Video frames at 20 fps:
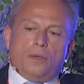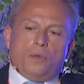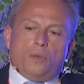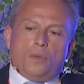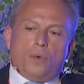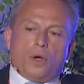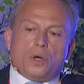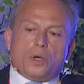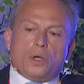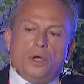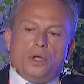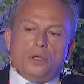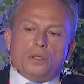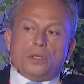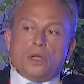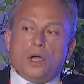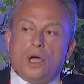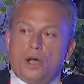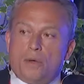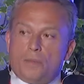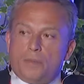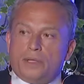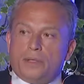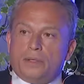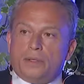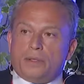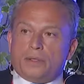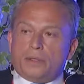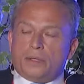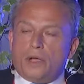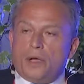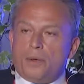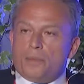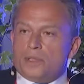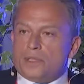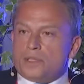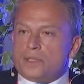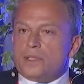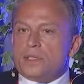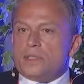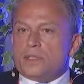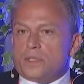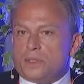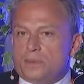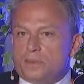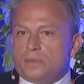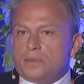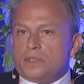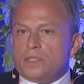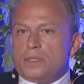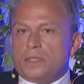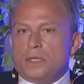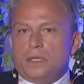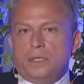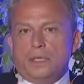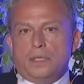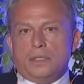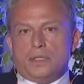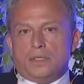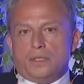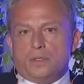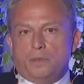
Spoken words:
work on common systems needs